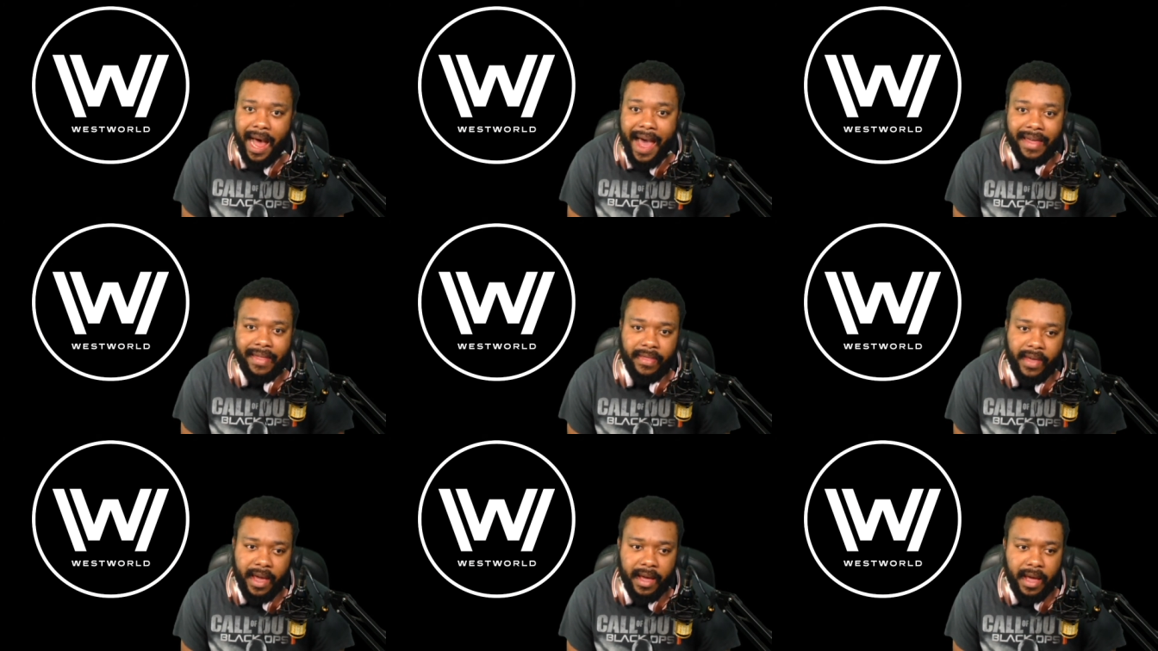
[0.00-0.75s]
I
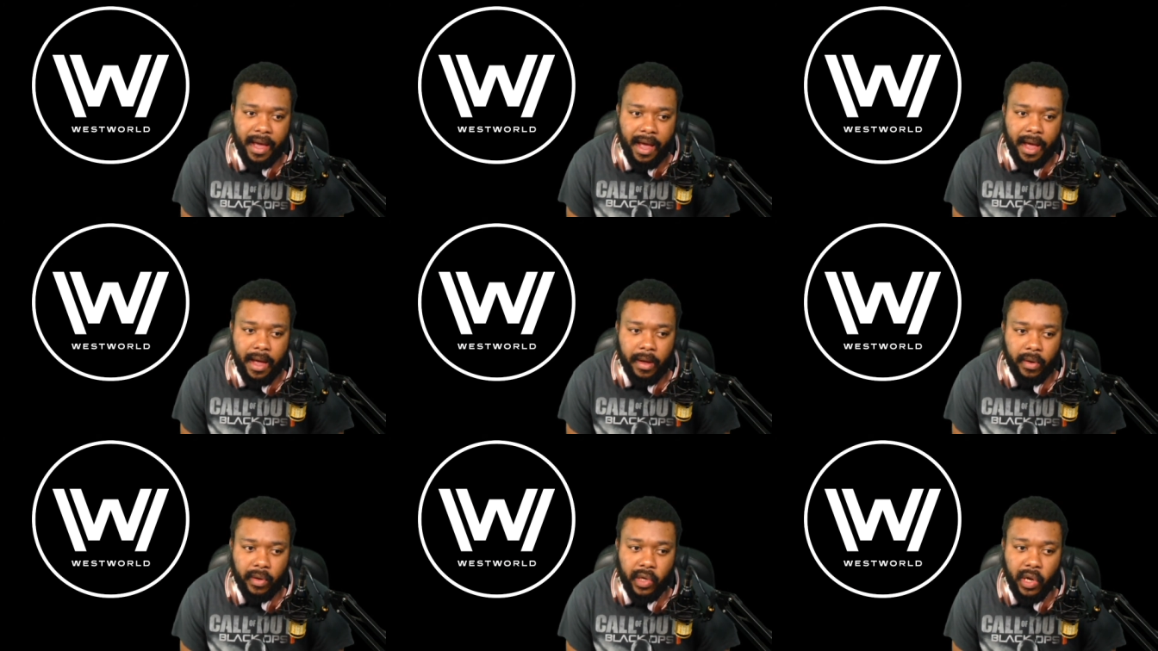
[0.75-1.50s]
think,
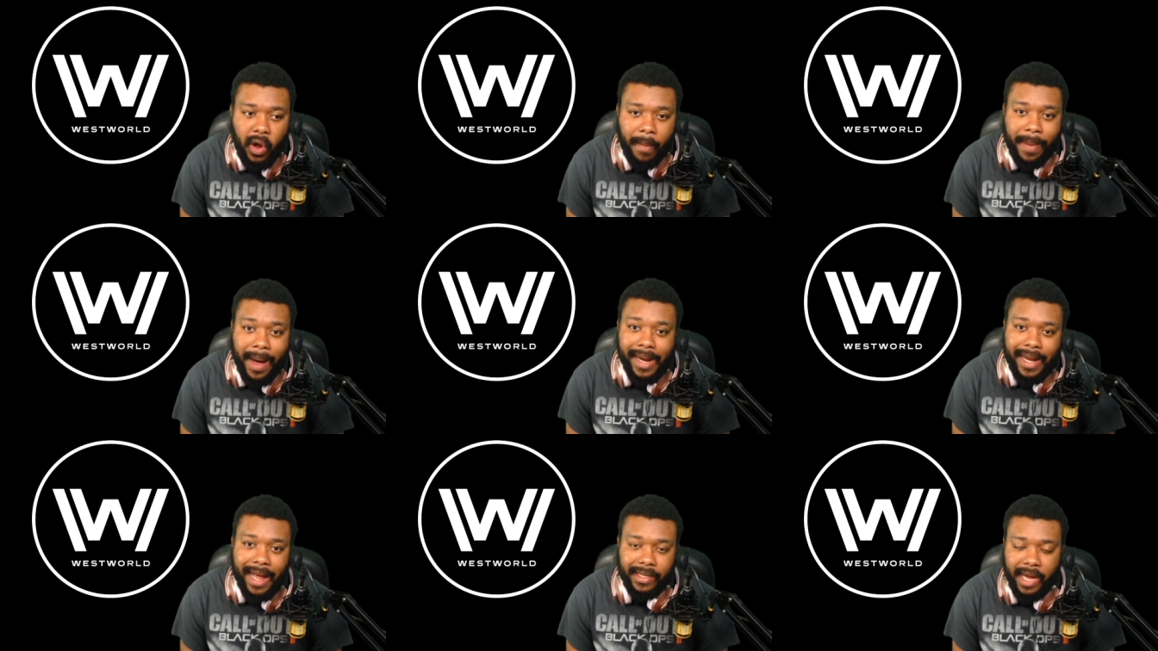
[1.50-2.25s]
you know, by
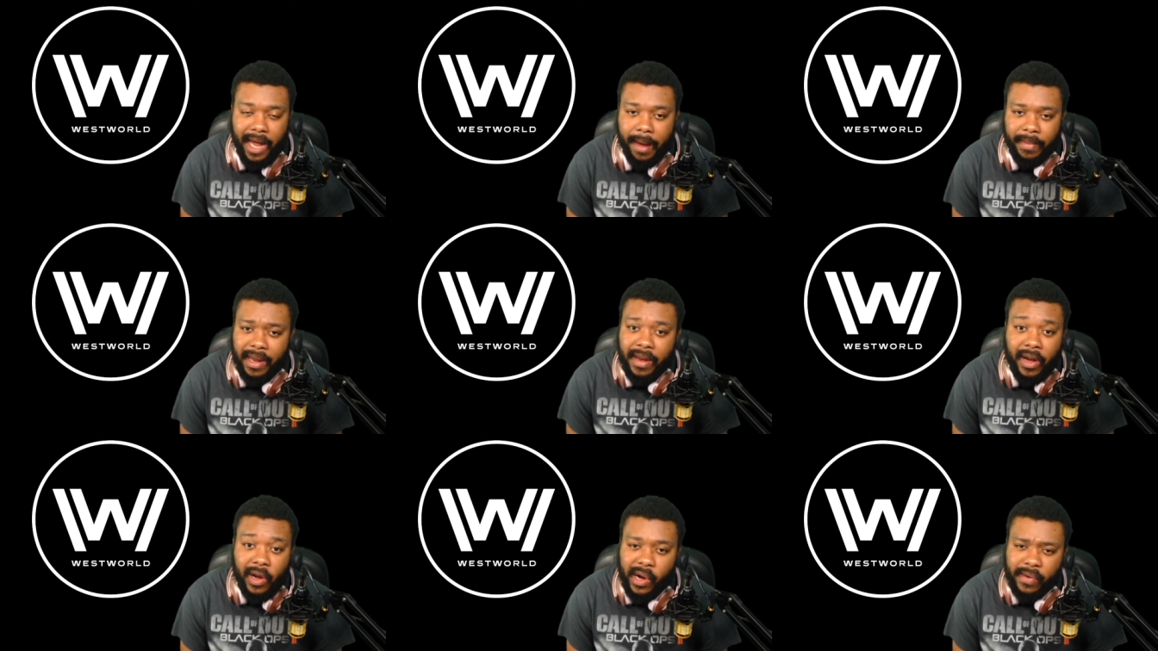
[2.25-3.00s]
that time,
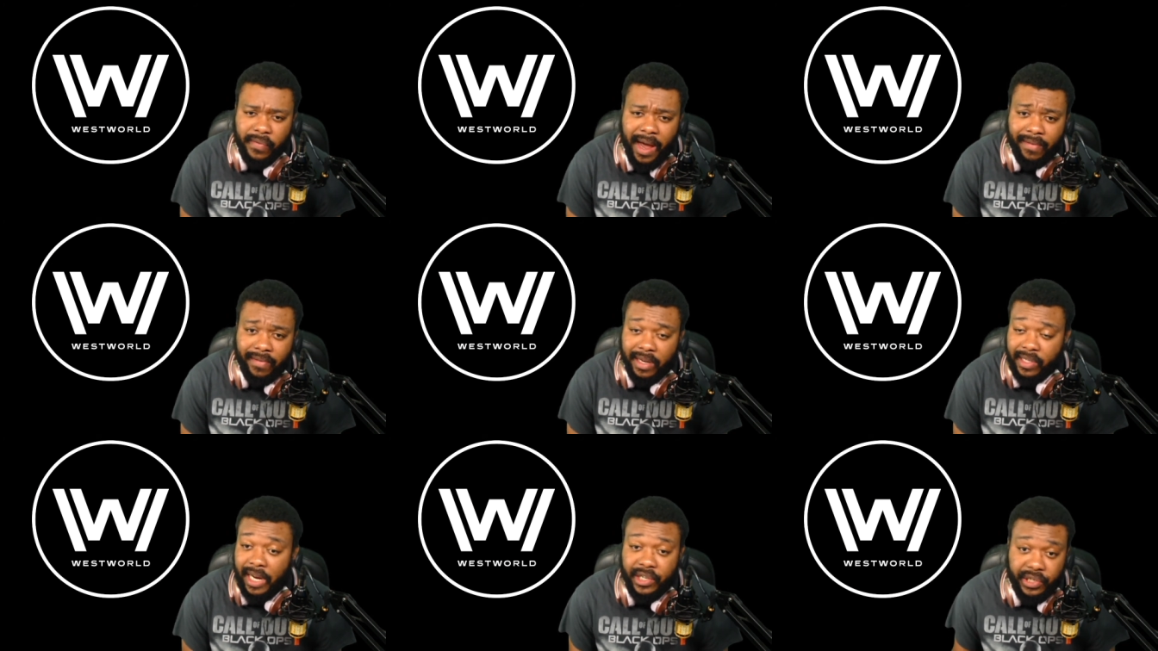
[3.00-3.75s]
in another 5
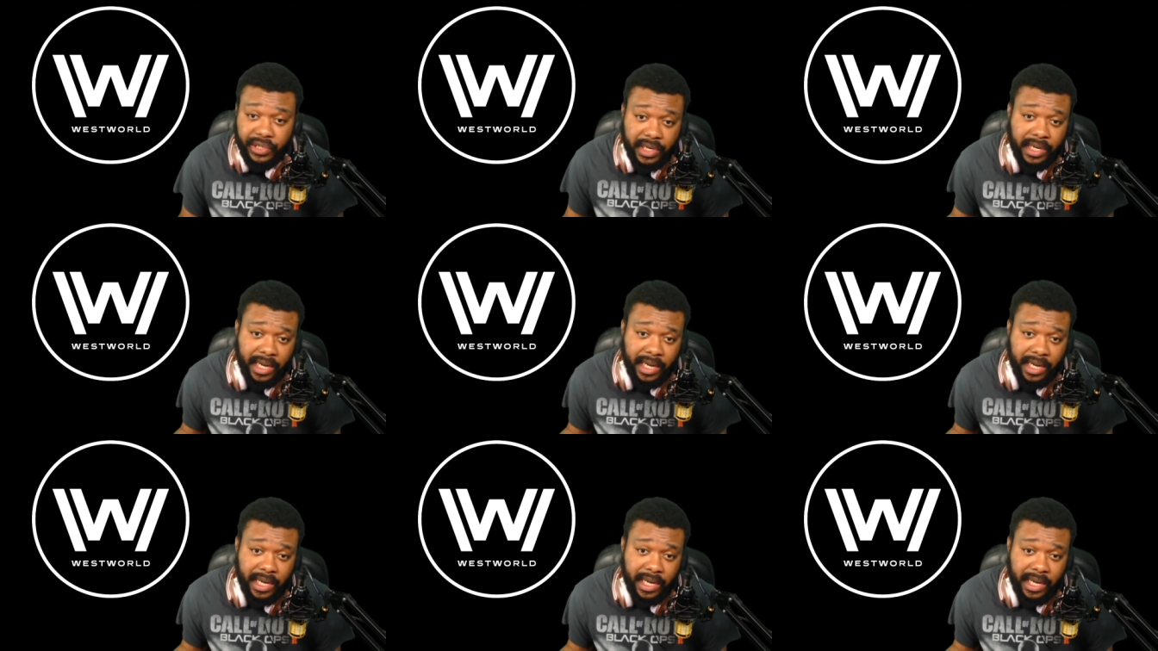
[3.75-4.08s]
years, I should